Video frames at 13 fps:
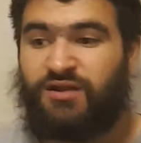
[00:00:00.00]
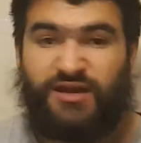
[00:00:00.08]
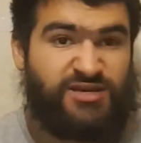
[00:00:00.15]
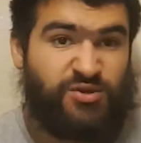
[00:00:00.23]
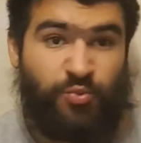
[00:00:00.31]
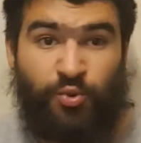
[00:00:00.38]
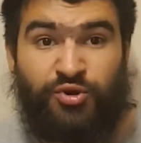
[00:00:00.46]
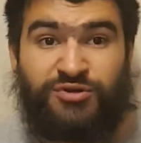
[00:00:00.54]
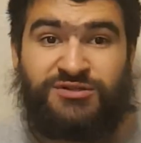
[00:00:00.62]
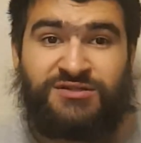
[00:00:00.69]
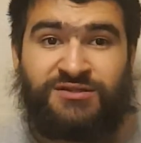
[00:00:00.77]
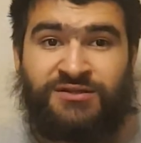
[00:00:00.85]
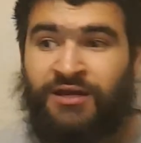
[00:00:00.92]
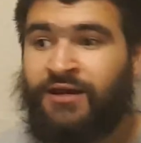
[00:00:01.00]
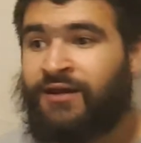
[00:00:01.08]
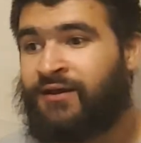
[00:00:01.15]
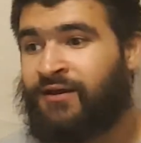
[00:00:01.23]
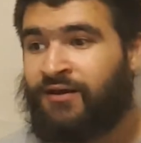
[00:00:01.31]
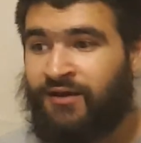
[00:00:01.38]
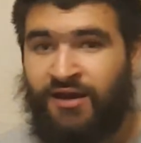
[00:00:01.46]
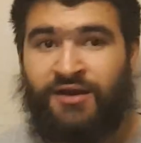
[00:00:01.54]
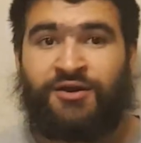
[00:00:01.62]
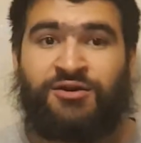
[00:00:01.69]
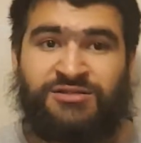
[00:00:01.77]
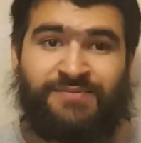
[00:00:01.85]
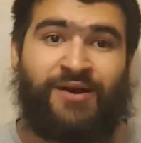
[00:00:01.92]
like you would, and
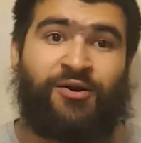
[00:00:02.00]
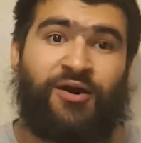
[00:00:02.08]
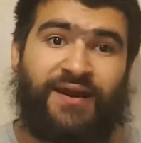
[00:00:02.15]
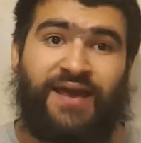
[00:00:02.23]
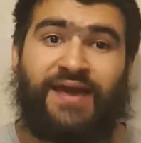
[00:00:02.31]
goes about her